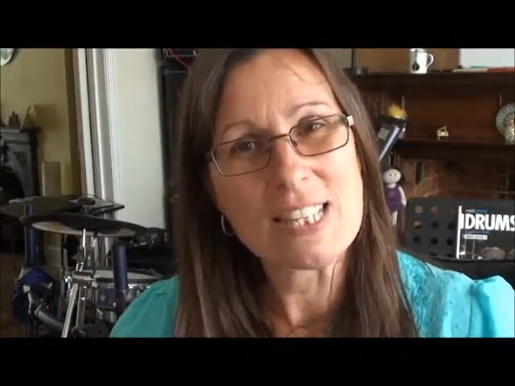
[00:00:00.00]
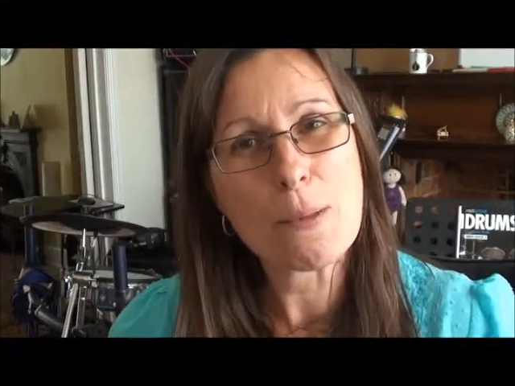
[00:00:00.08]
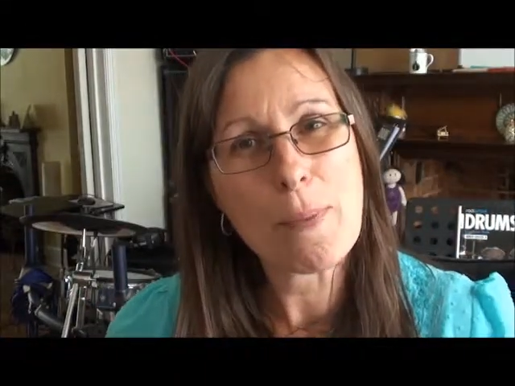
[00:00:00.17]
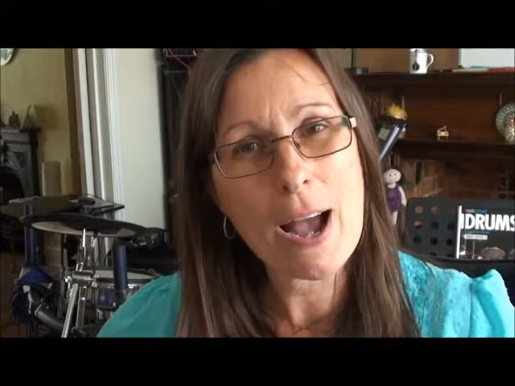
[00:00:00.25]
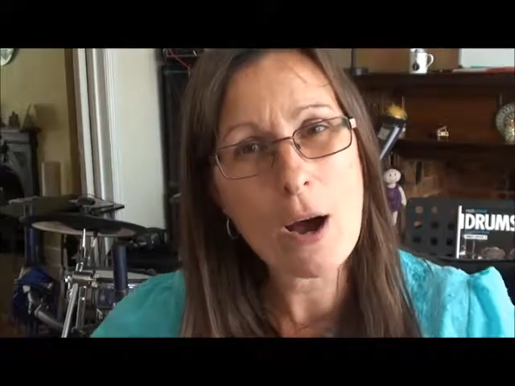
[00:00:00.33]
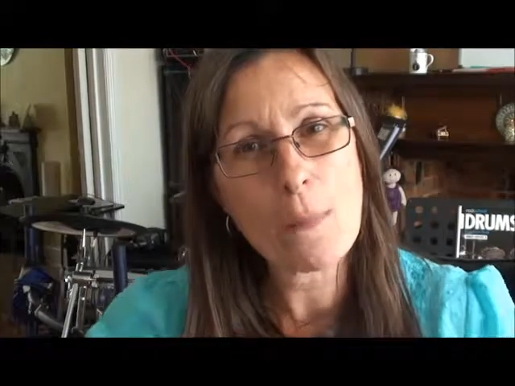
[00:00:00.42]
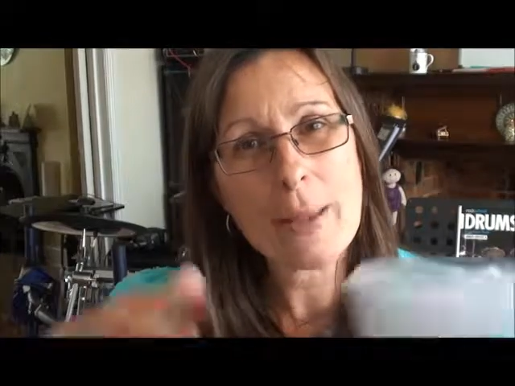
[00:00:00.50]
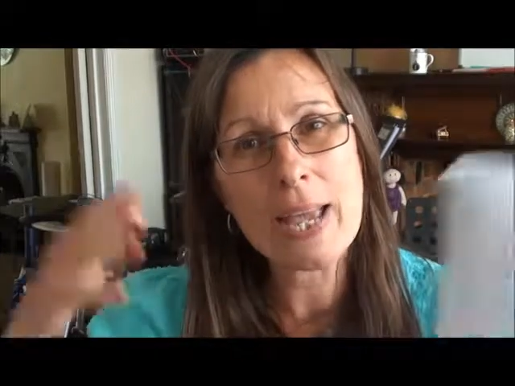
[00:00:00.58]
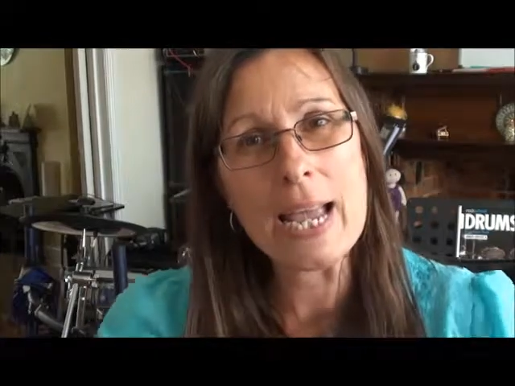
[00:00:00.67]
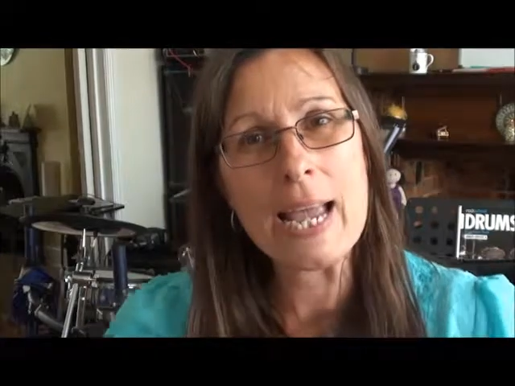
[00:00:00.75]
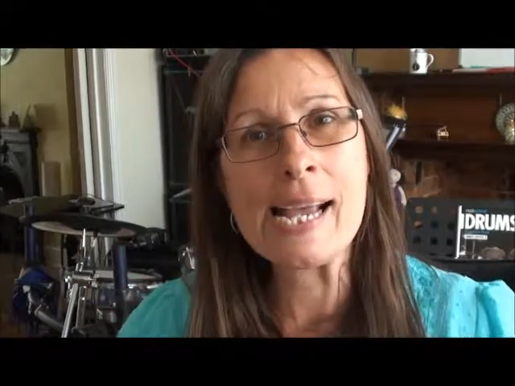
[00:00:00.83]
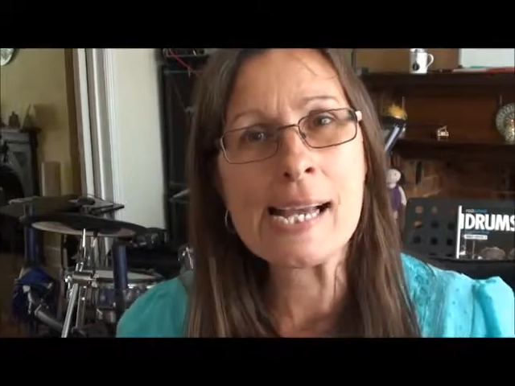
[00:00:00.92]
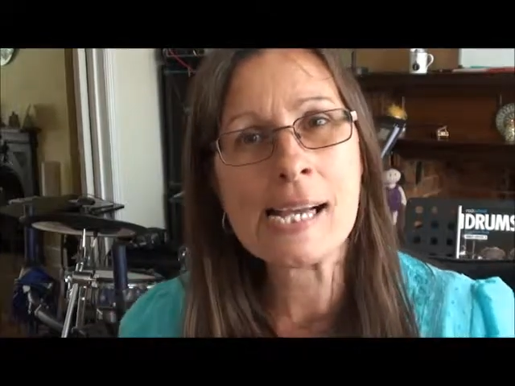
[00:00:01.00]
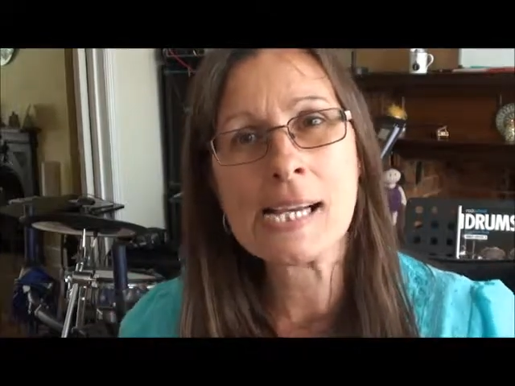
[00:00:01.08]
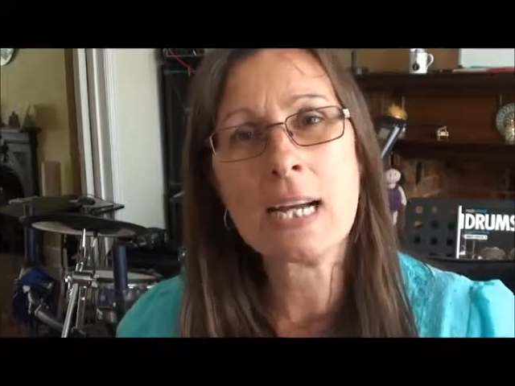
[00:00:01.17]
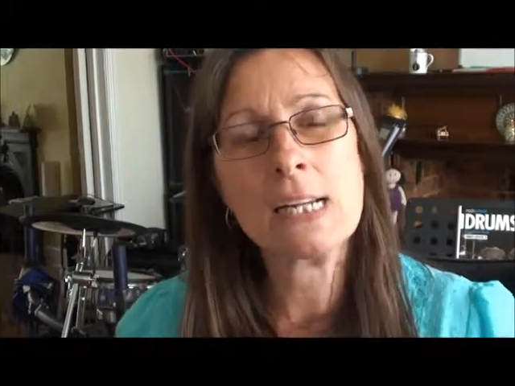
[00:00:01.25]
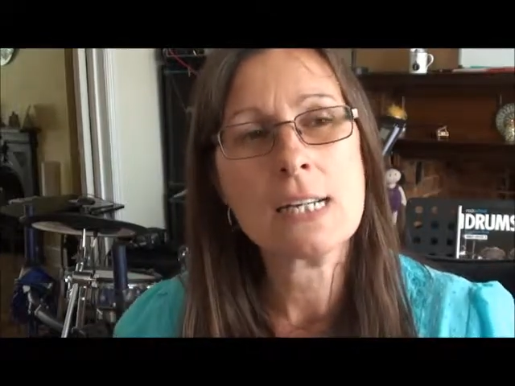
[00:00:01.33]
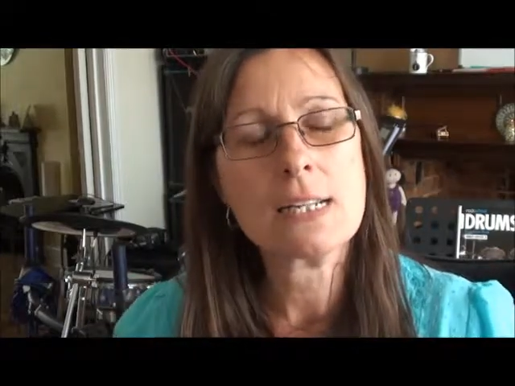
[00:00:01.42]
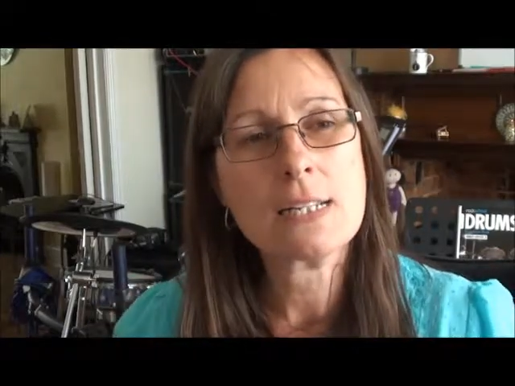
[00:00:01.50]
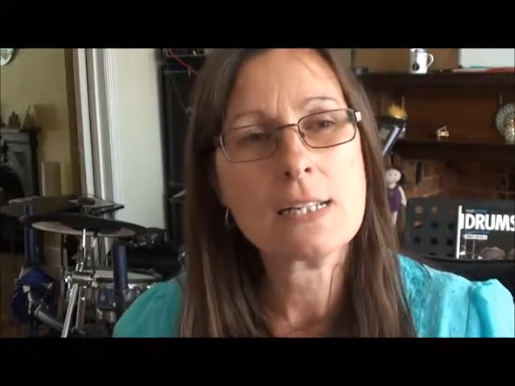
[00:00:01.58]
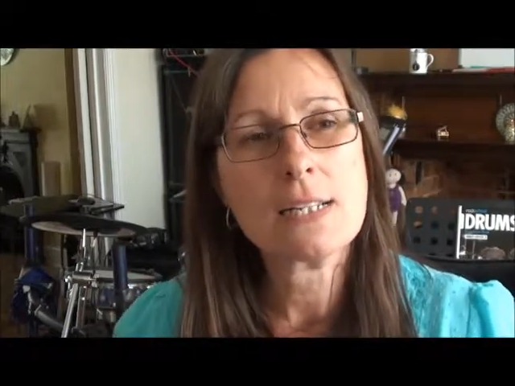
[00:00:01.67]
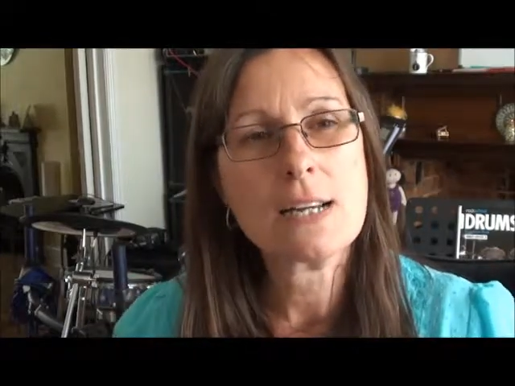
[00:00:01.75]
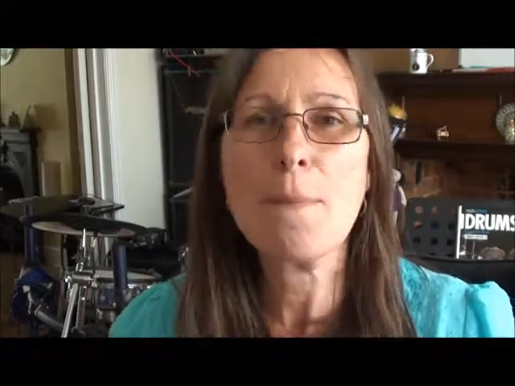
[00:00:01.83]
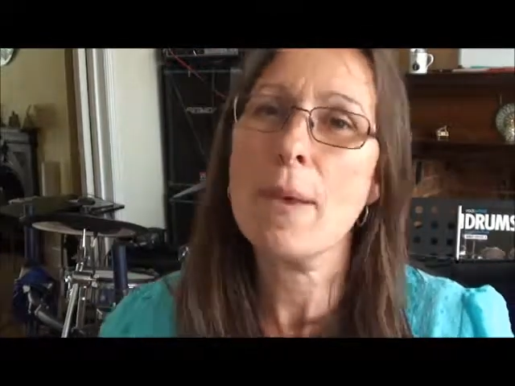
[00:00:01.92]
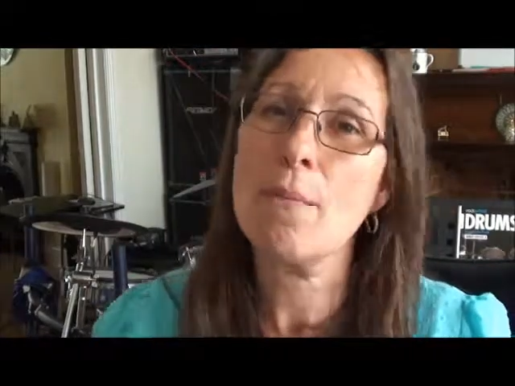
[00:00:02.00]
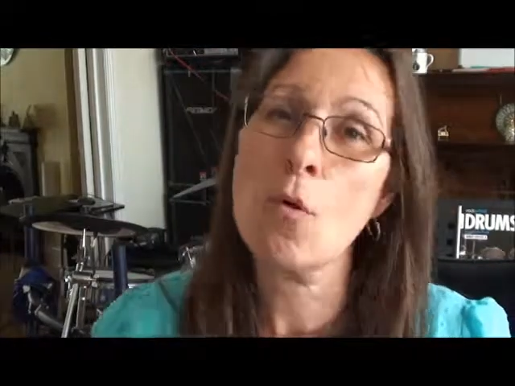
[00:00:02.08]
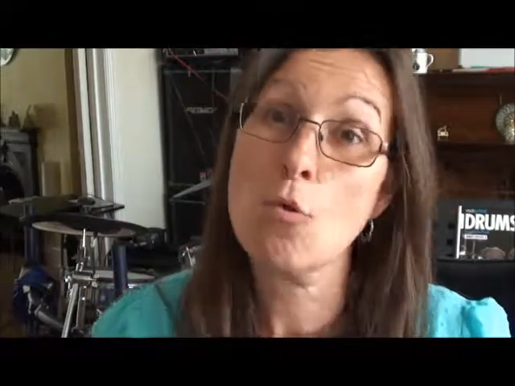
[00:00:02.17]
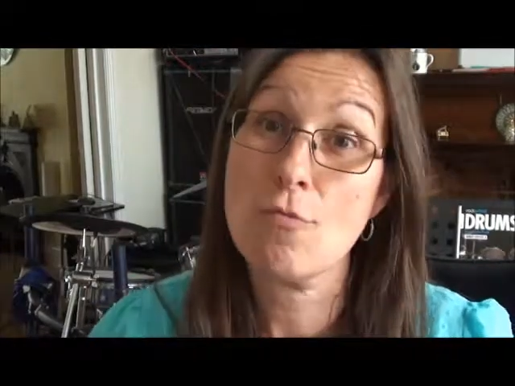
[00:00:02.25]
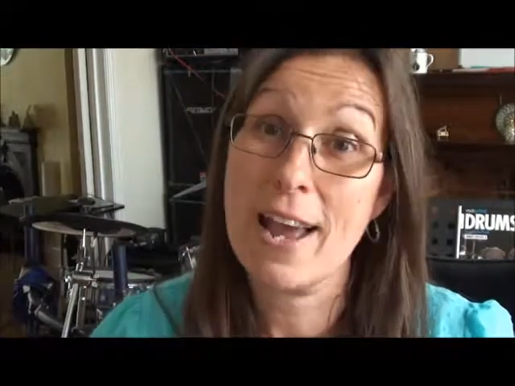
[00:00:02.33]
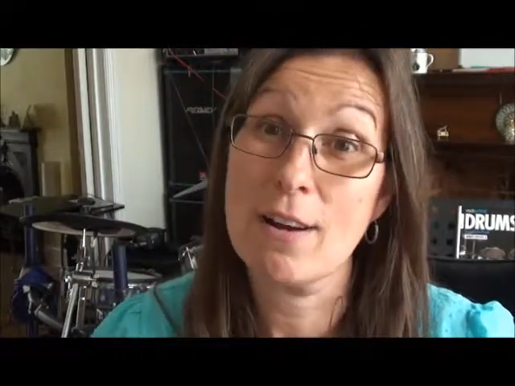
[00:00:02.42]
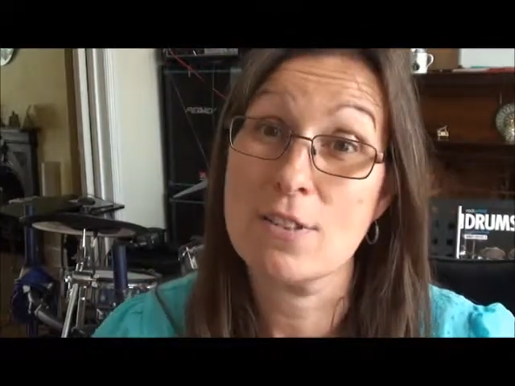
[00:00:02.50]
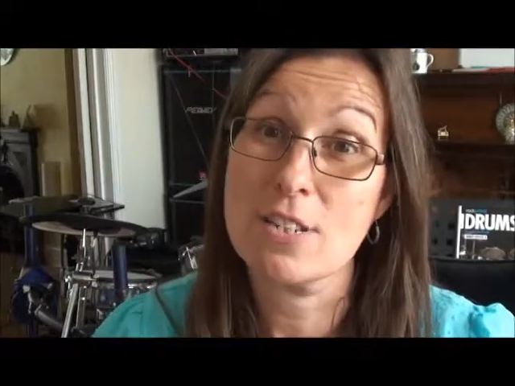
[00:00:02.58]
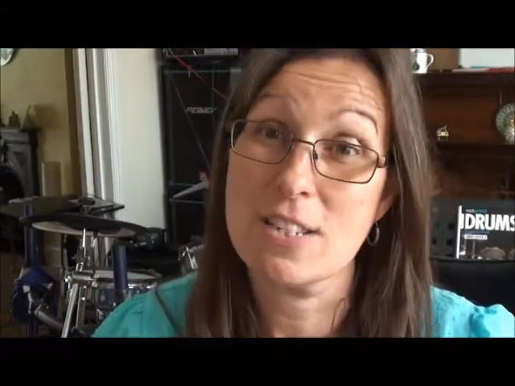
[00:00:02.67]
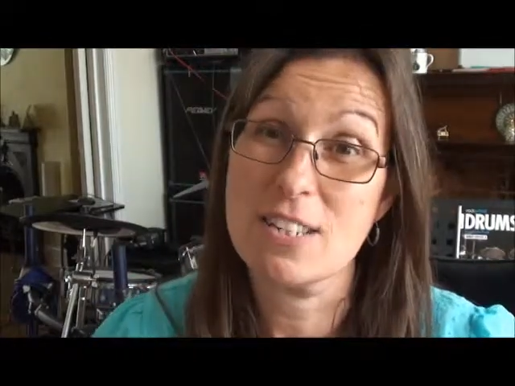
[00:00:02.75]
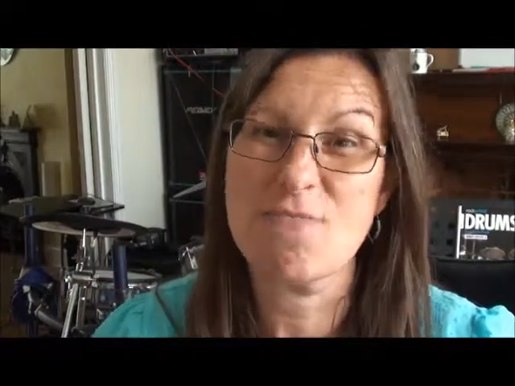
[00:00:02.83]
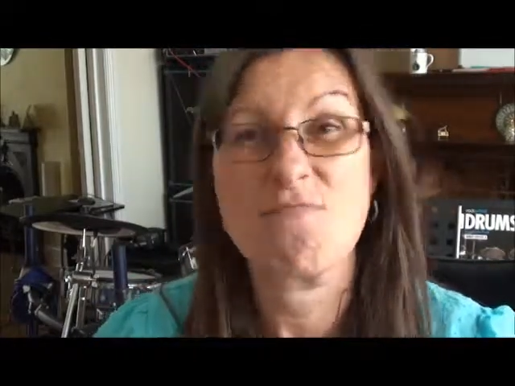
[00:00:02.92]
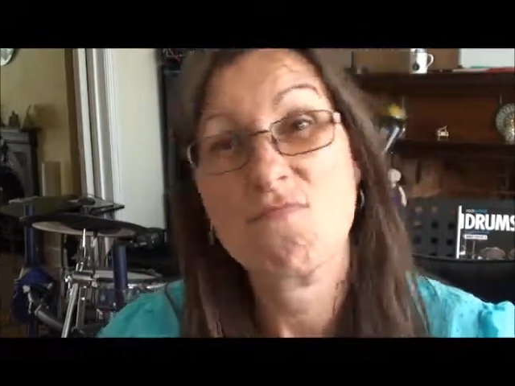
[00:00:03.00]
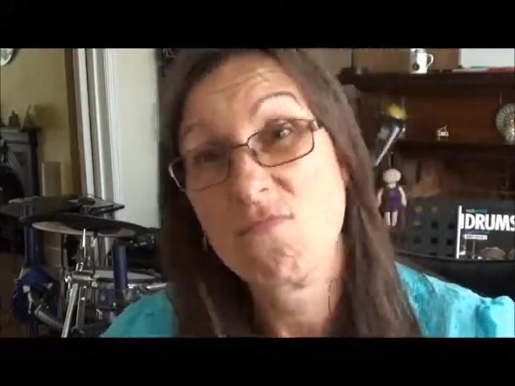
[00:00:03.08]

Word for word: It's about being a bit more rounded,